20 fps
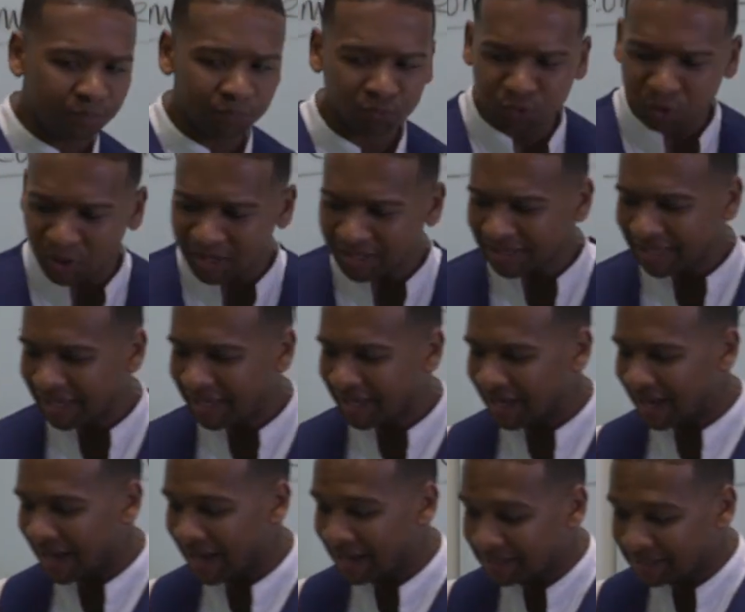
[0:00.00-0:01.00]

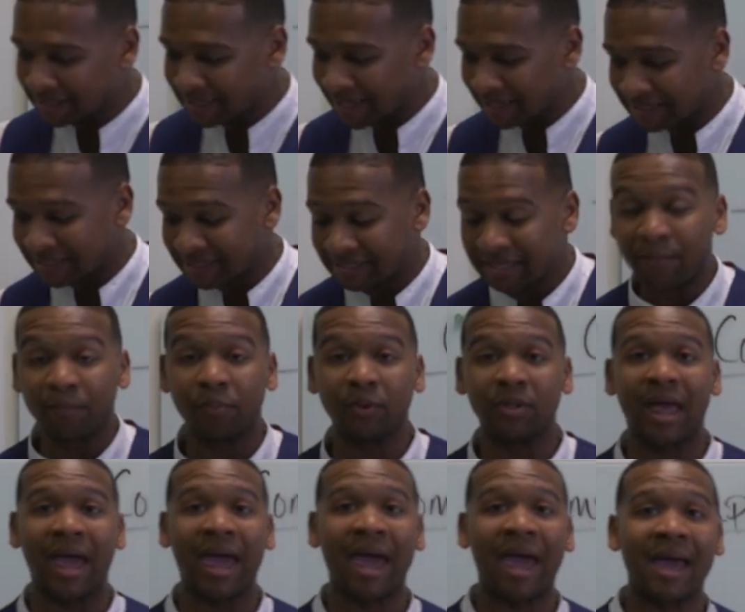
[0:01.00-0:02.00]
really as
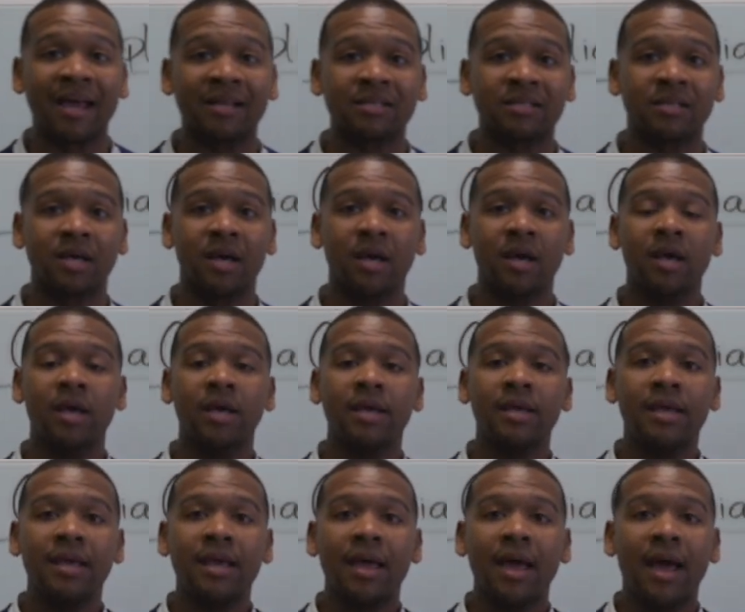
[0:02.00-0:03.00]
simple as
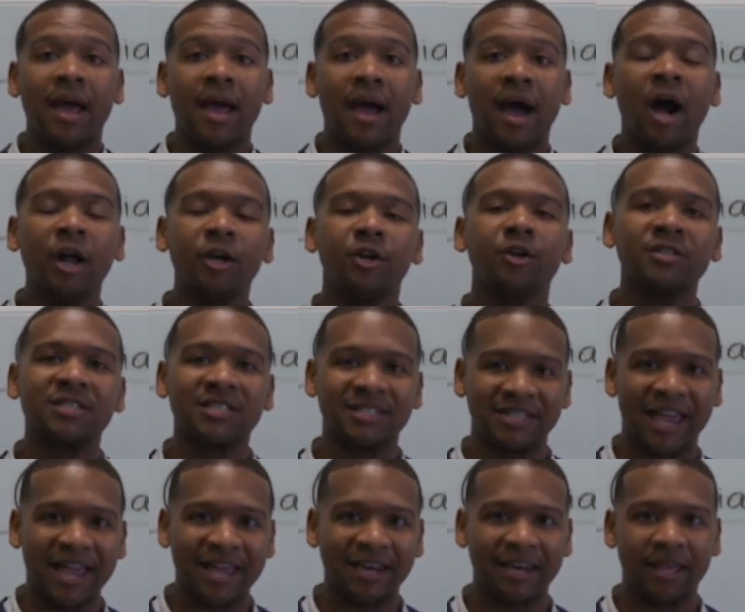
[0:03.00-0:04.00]

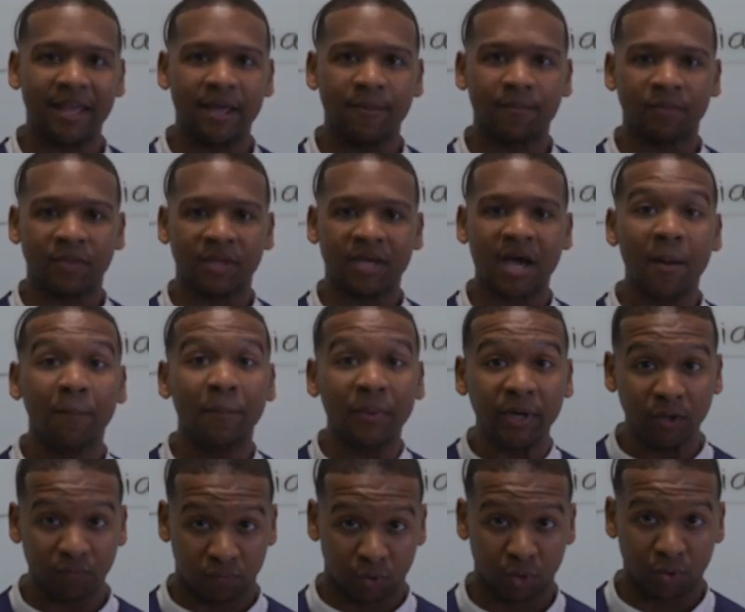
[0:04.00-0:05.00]
understanding
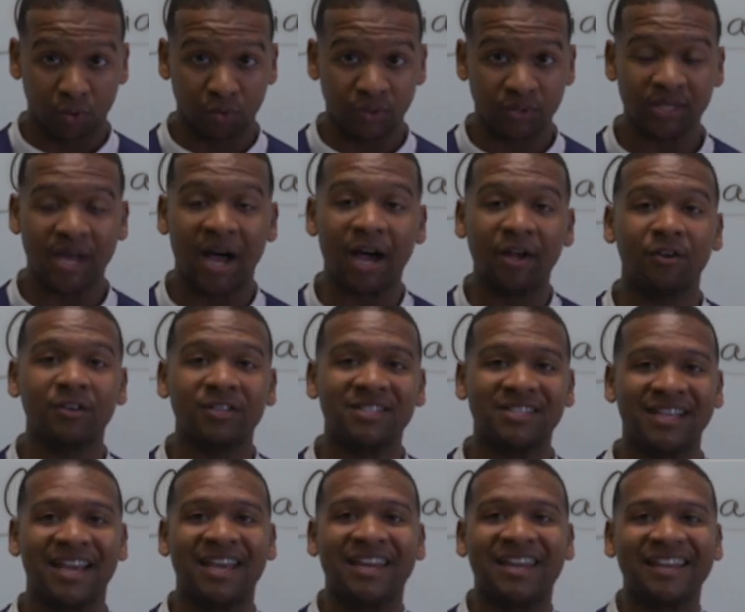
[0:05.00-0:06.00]
company rules,
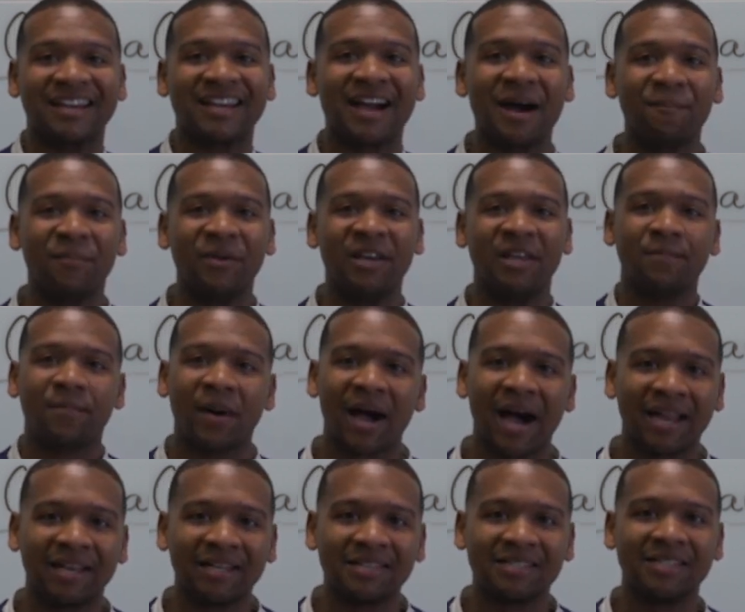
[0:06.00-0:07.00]
understanding company
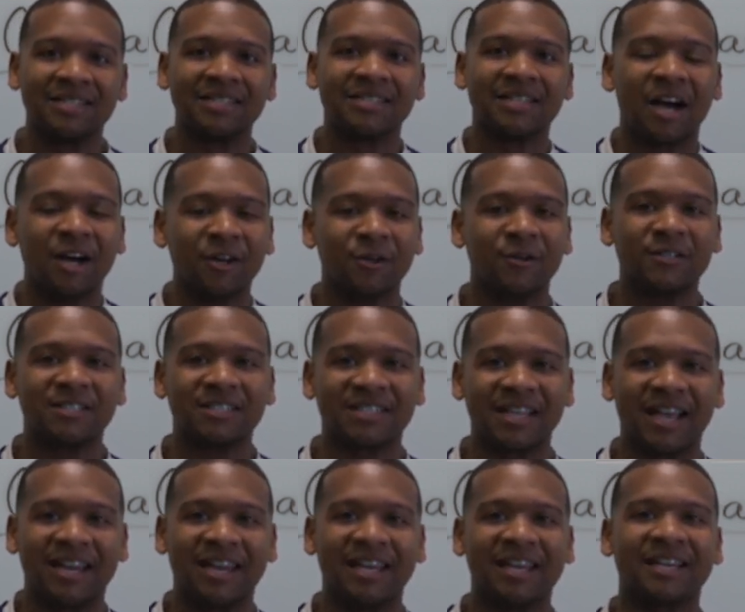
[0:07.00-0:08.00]
policies,
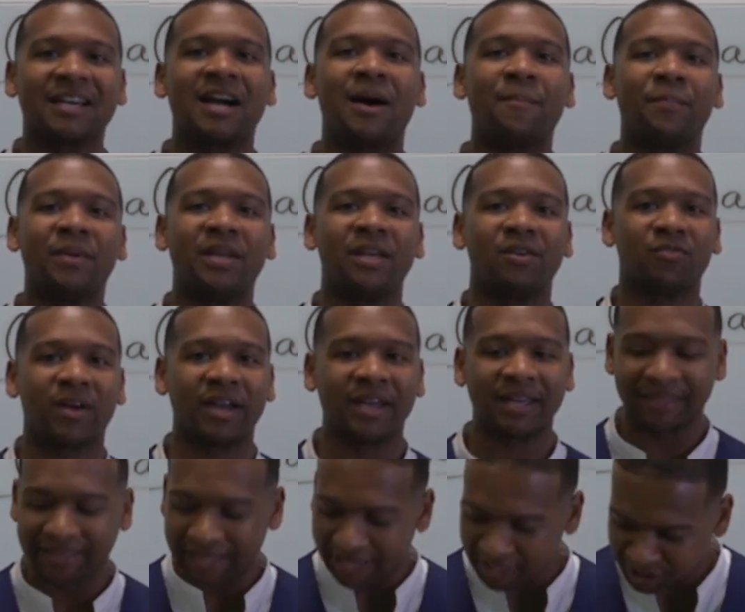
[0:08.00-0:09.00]
understanding company
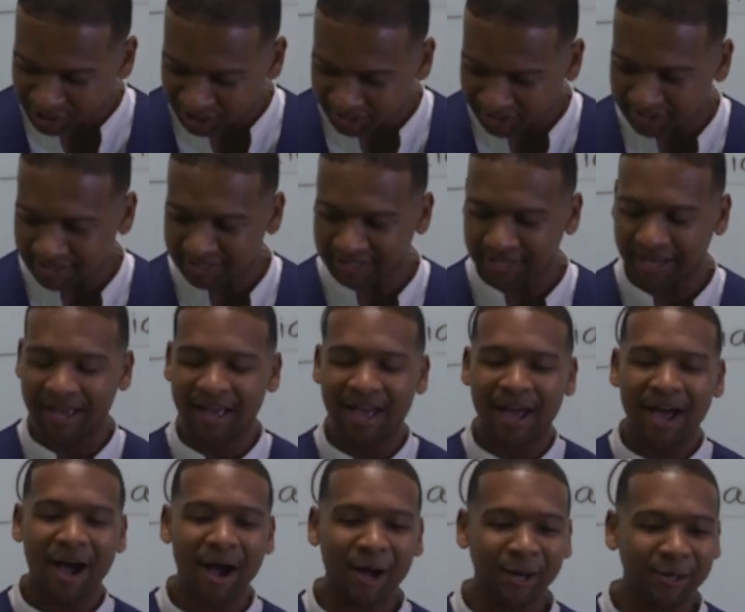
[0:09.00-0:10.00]
regulations,
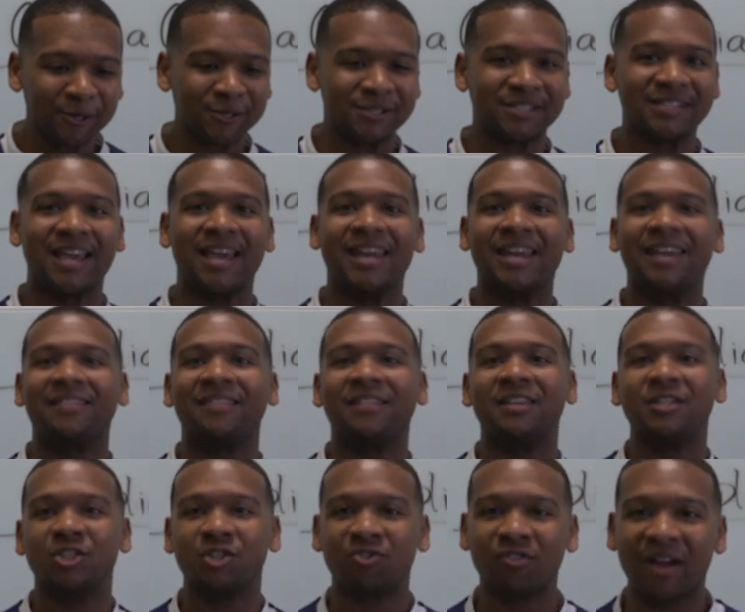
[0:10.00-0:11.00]
understanding
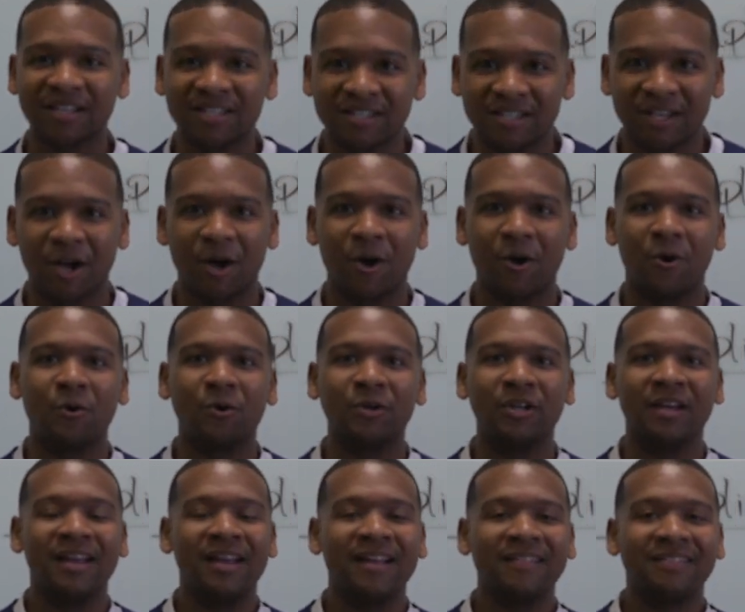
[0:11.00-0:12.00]
the dress
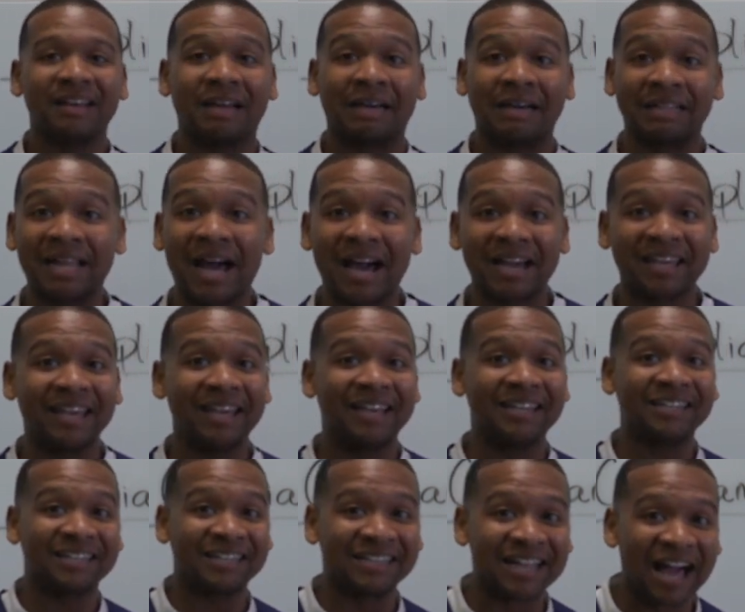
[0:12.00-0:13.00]
code, the clock
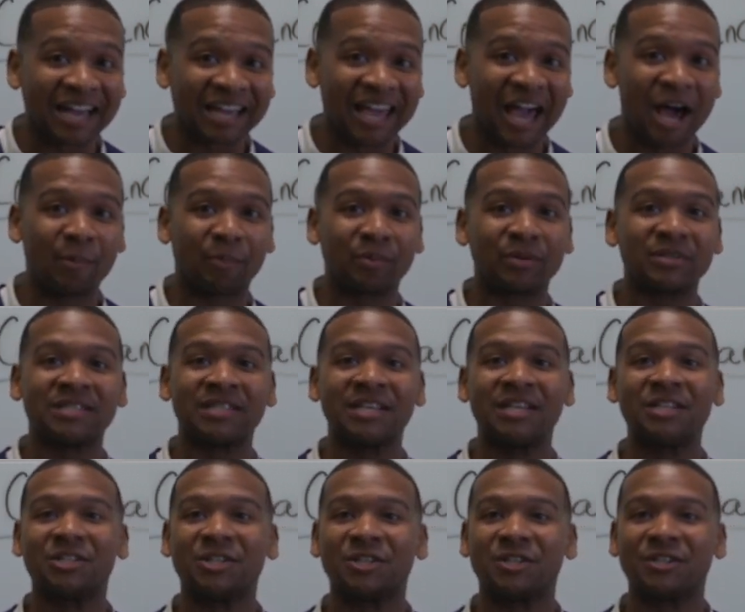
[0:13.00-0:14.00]
in, clock out
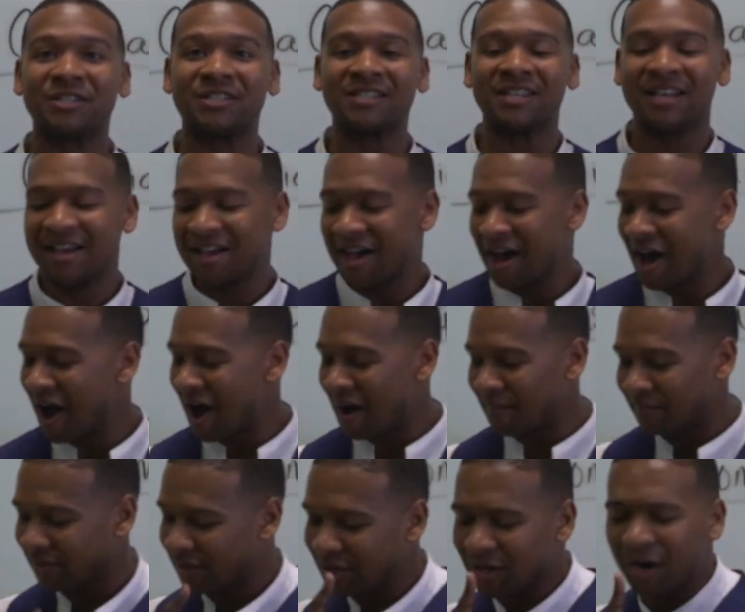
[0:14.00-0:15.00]
procedures.
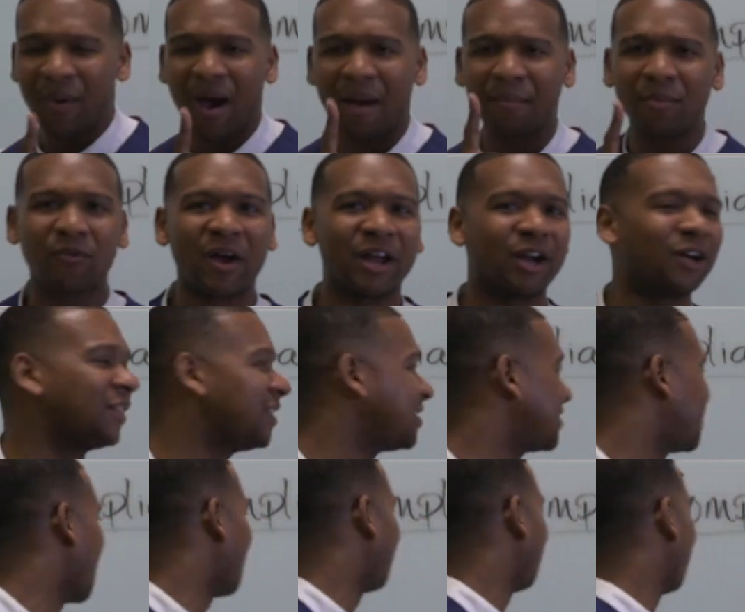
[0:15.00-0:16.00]
I'm gonna write all
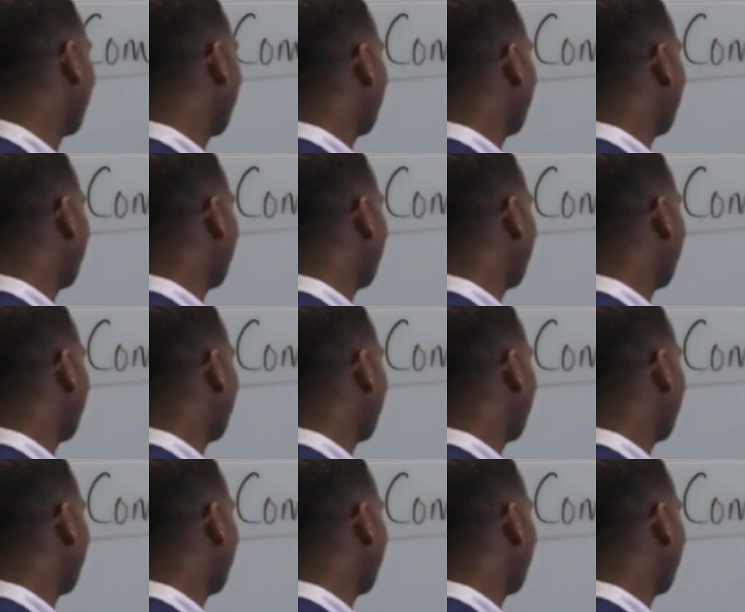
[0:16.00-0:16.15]
these down for